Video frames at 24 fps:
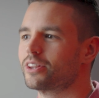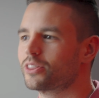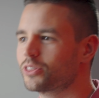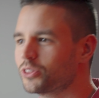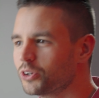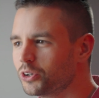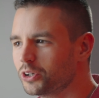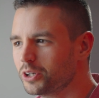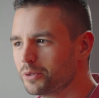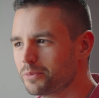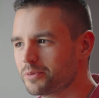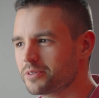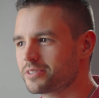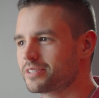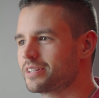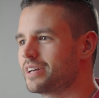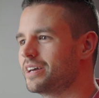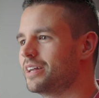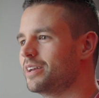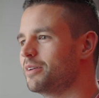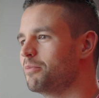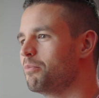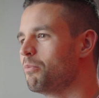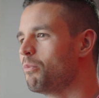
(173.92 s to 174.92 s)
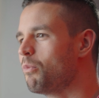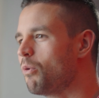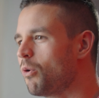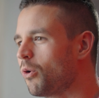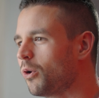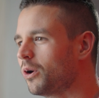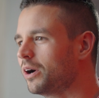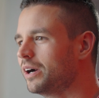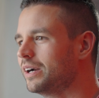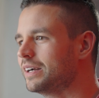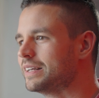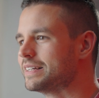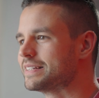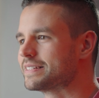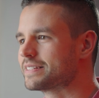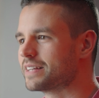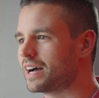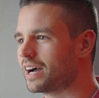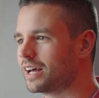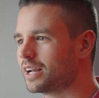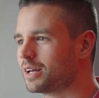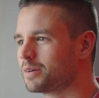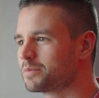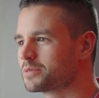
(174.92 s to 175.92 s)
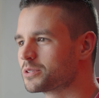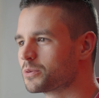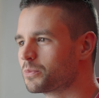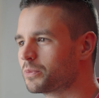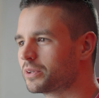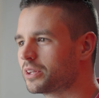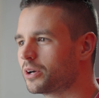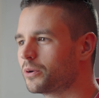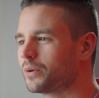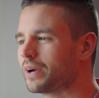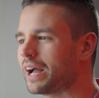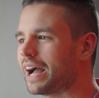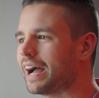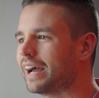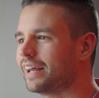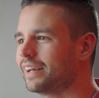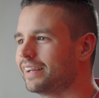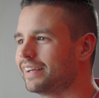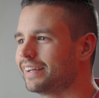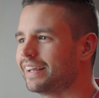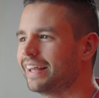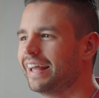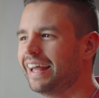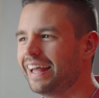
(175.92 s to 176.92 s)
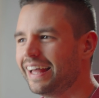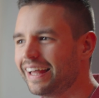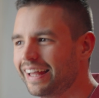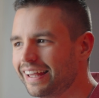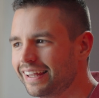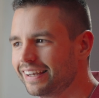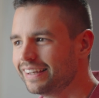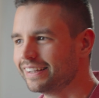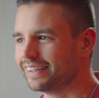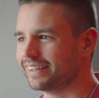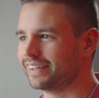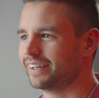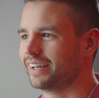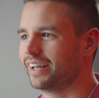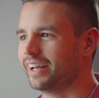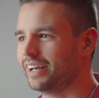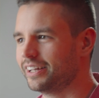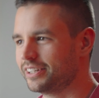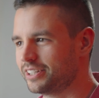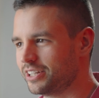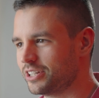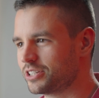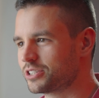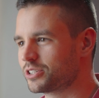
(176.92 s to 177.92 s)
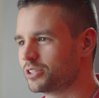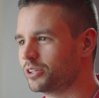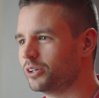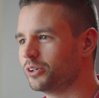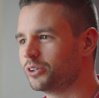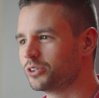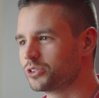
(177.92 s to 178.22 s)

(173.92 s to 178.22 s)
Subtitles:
30% more signups without adding any additional